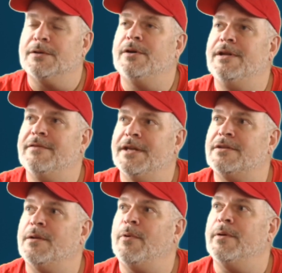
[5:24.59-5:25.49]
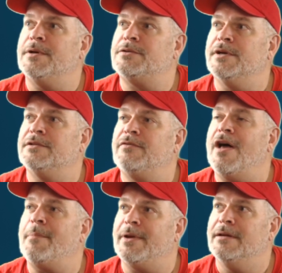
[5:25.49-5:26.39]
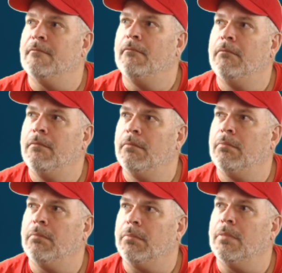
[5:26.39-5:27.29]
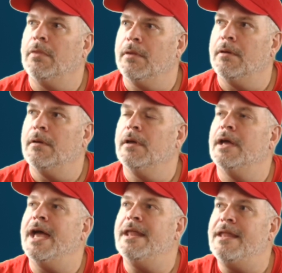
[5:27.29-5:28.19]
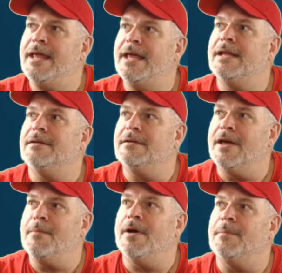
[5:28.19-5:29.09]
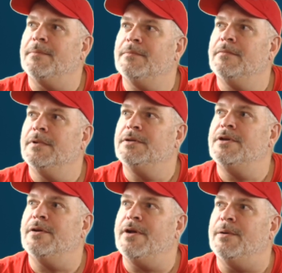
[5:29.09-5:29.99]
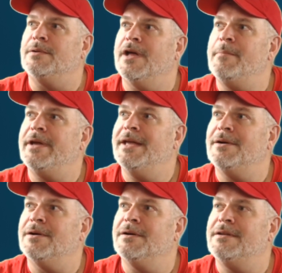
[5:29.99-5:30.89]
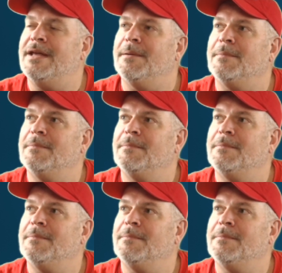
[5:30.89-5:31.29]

Could even get to the point where the string's floppy, and then come up to your note, a beginner tip.